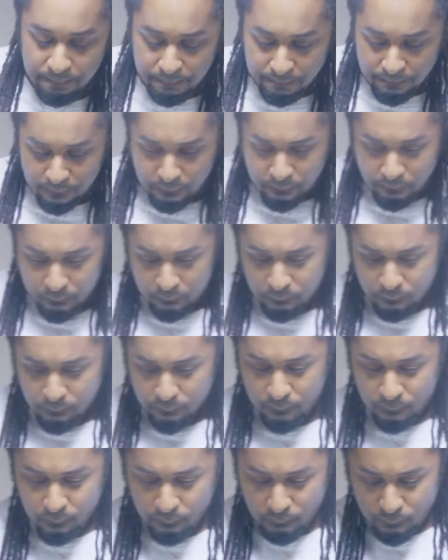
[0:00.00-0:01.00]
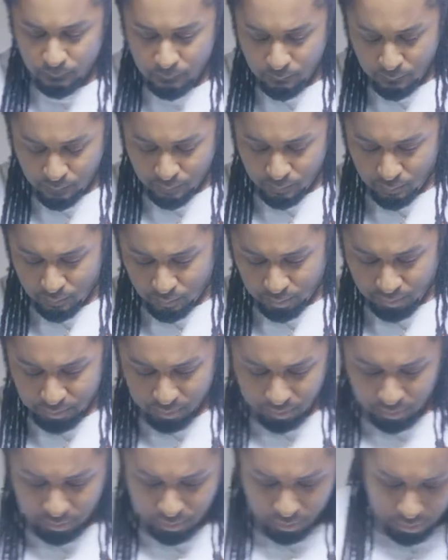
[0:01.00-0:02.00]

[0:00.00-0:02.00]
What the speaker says: This person isn't speaking.